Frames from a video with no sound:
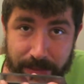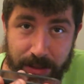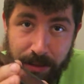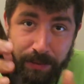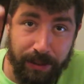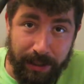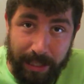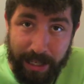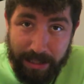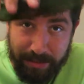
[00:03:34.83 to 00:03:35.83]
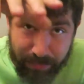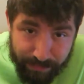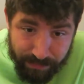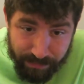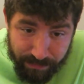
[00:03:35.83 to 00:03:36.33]
So if it lands
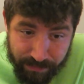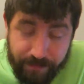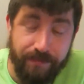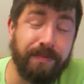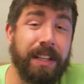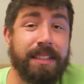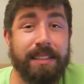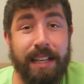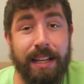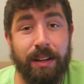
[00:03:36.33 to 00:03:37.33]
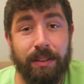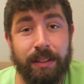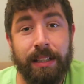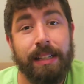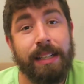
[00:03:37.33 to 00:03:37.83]
face down,
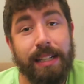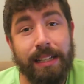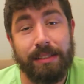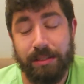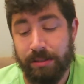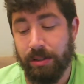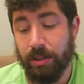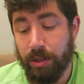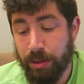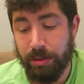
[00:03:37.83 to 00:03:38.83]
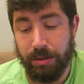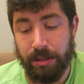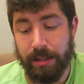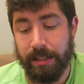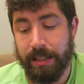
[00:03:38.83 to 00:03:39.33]
it's
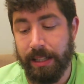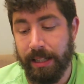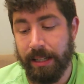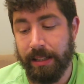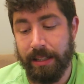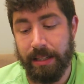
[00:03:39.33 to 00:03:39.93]
usually going to hit